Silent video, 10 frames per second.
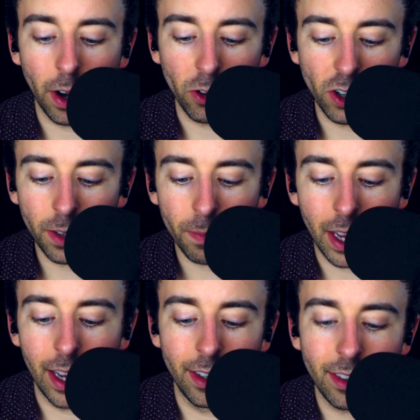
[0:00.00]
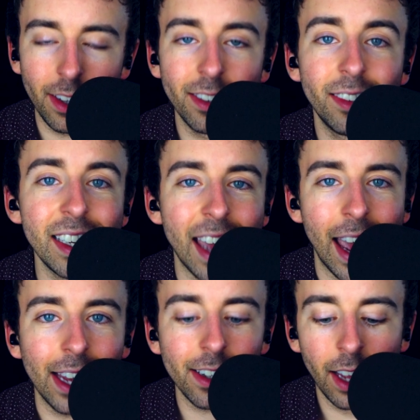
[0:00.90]
function, is
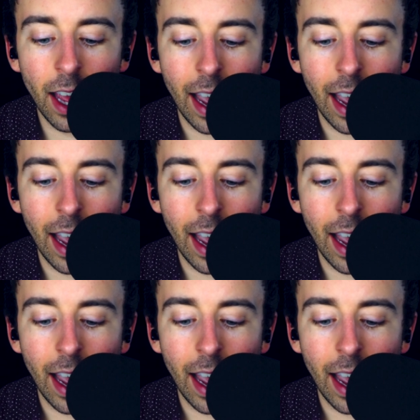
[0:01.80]
secant,